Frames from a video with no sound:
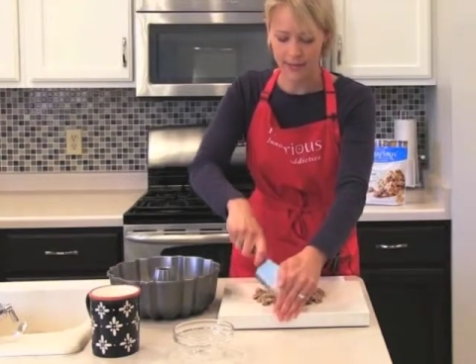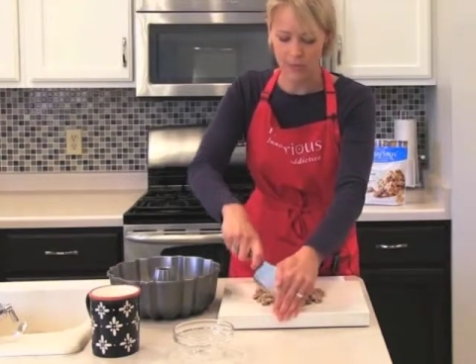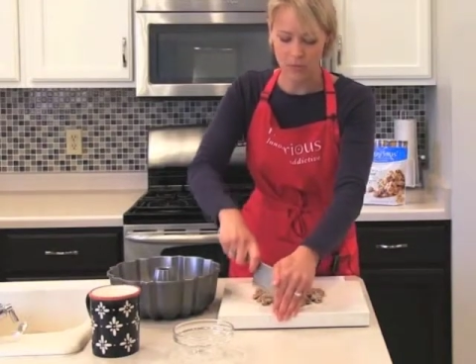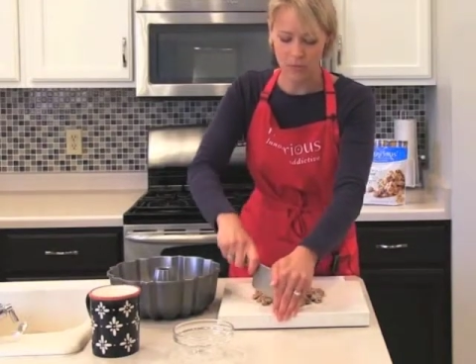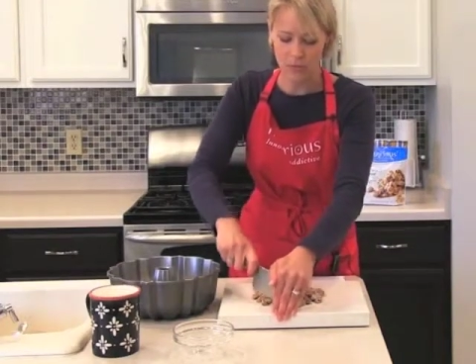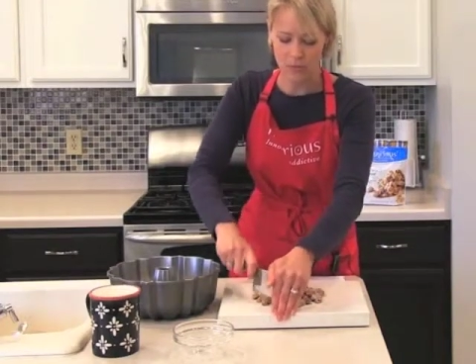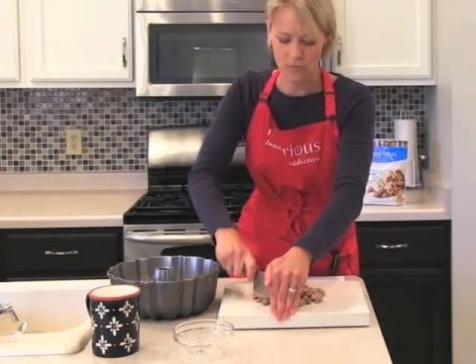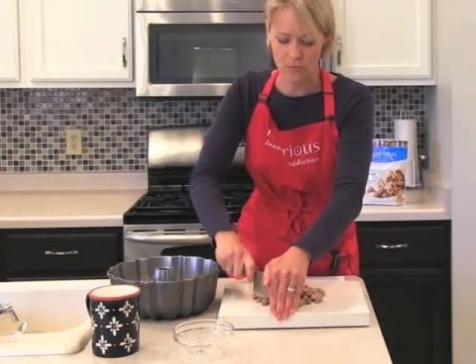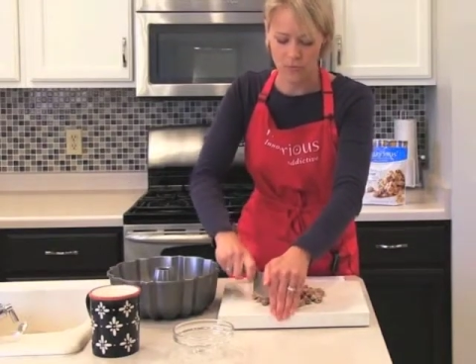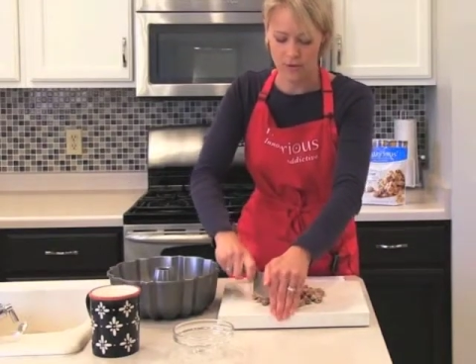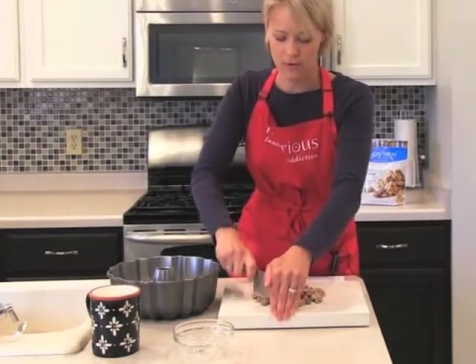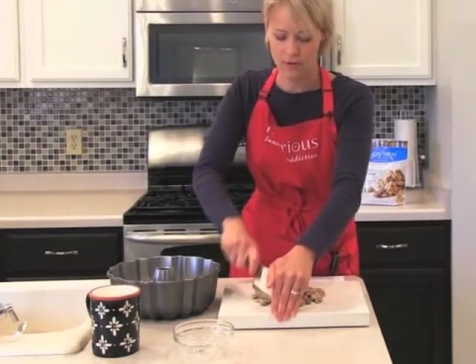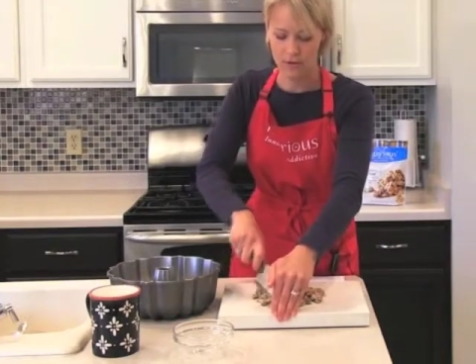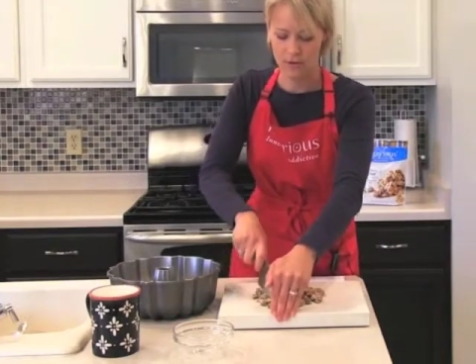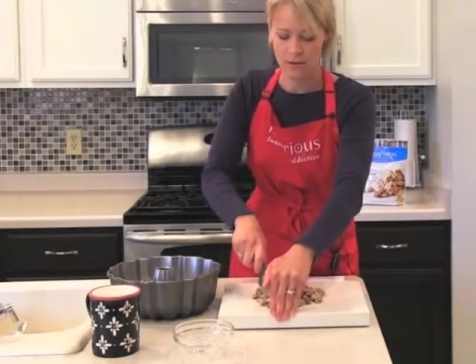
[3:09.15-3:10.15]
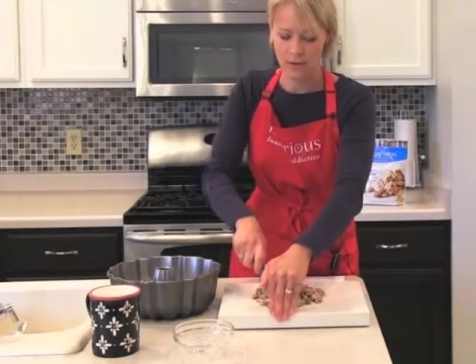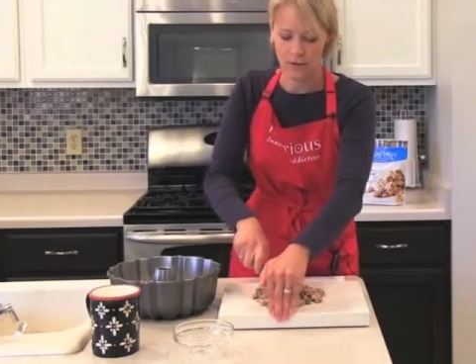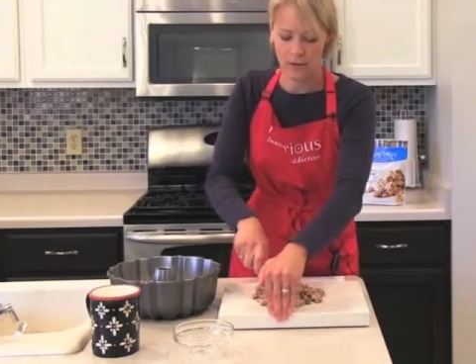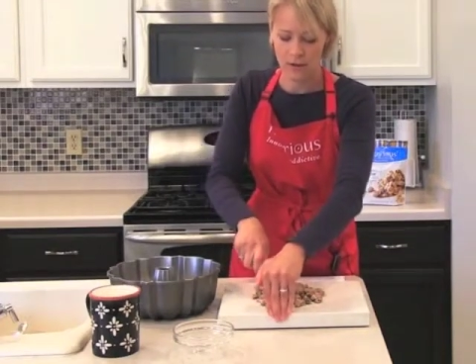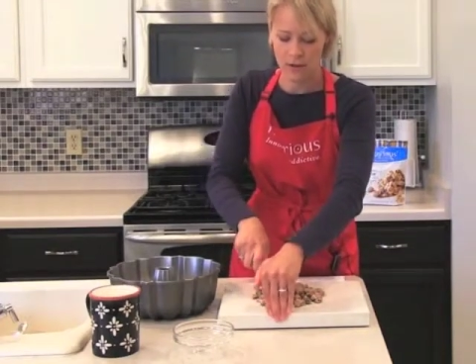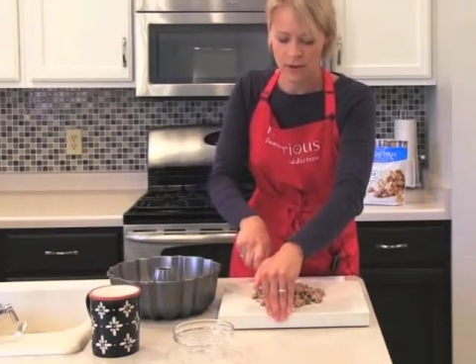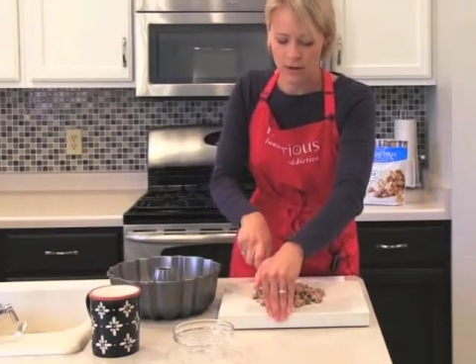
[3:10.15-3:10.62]
so
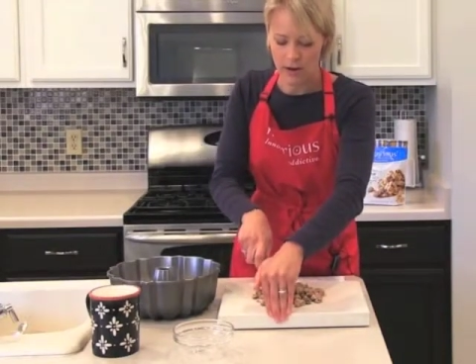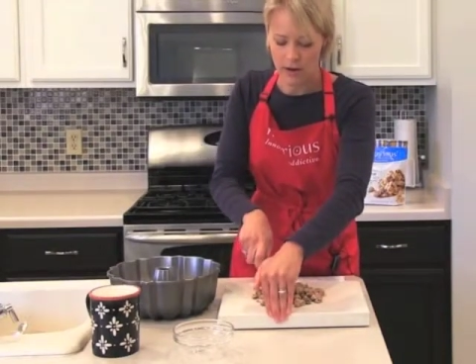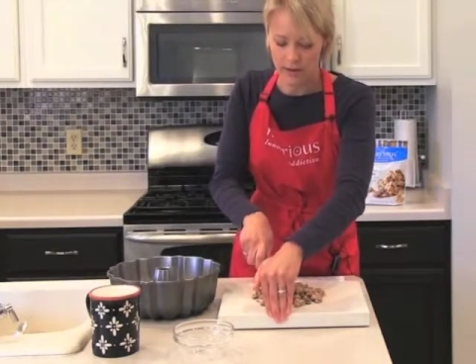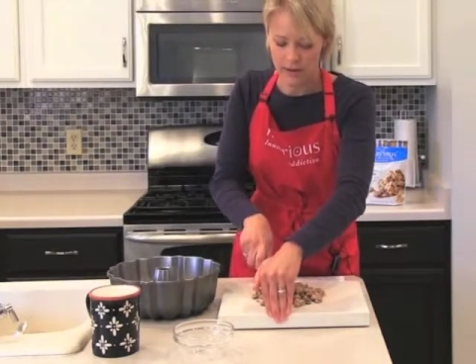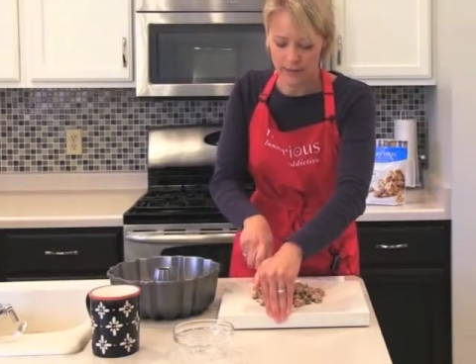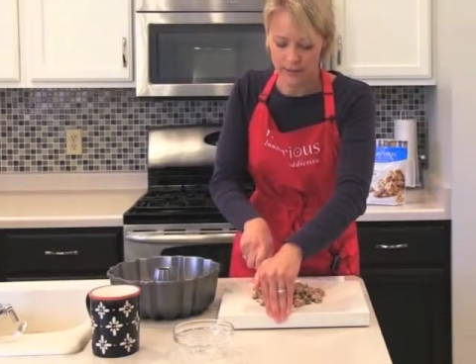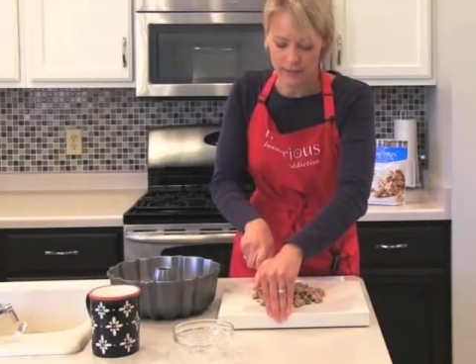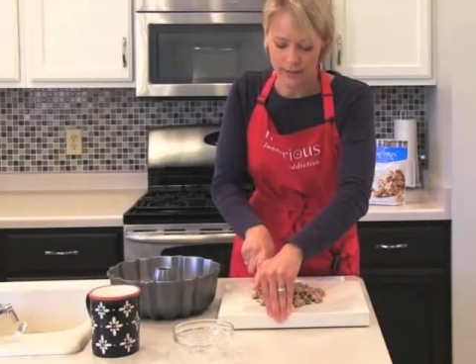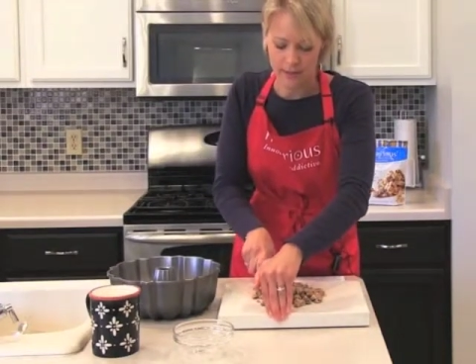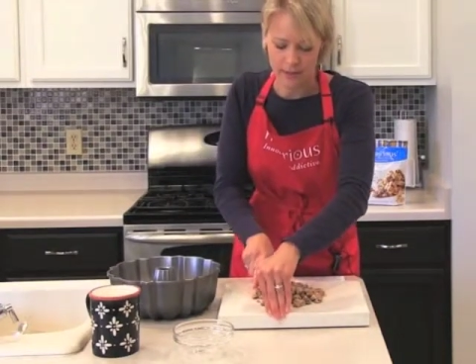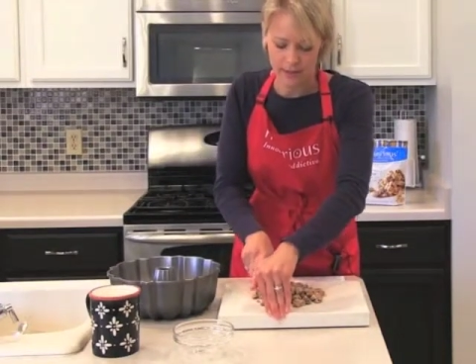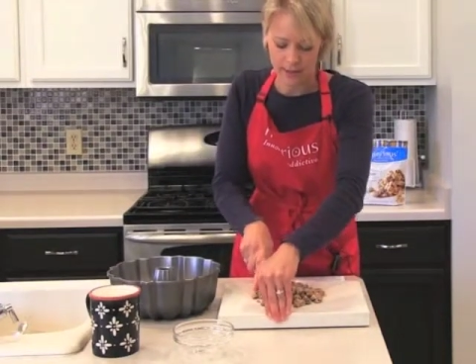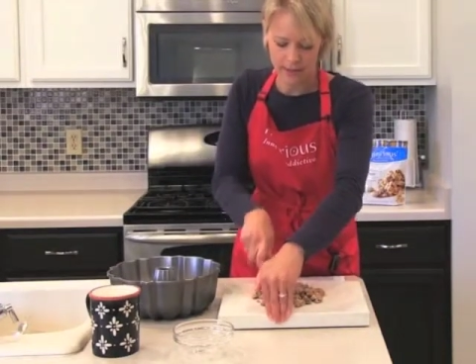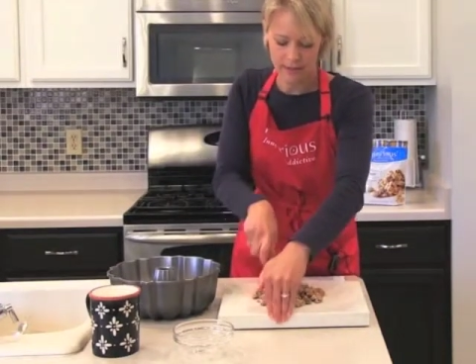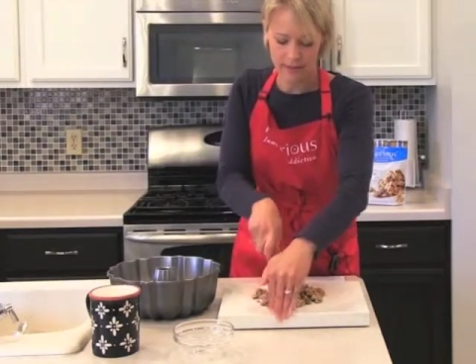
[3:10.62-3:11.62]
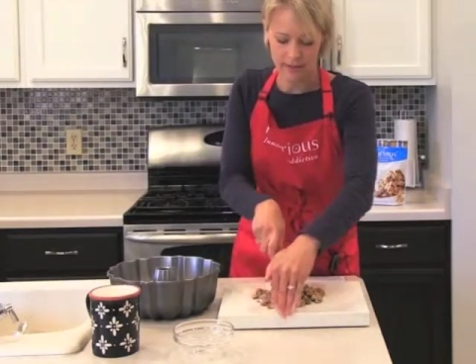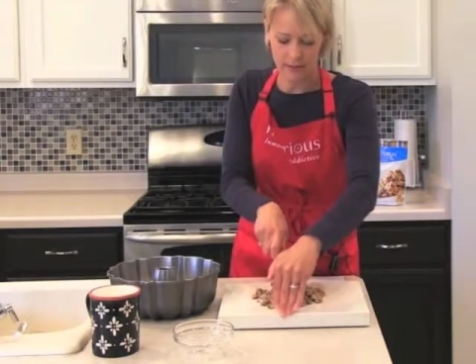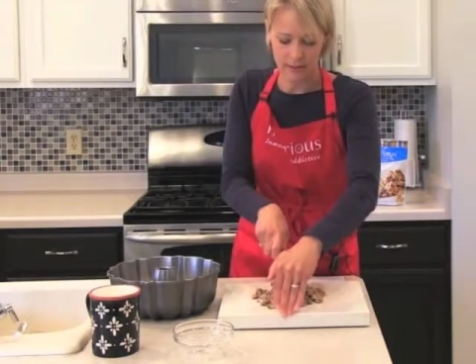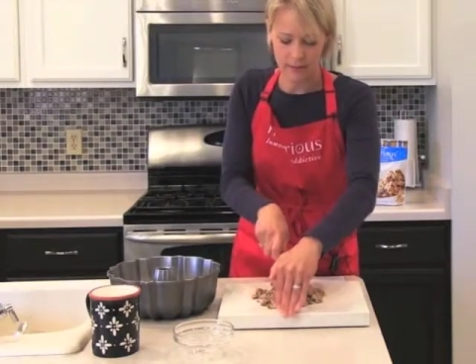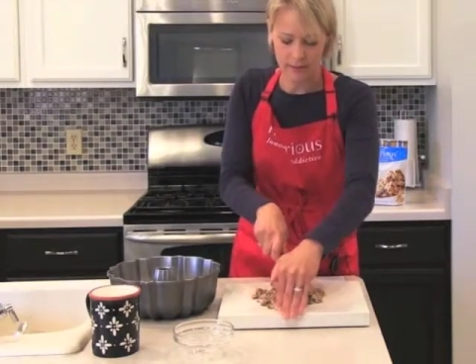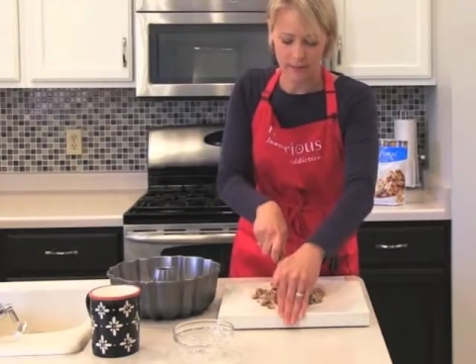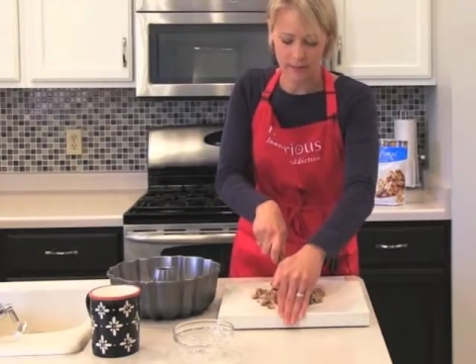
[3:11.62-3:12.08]
hard to eat.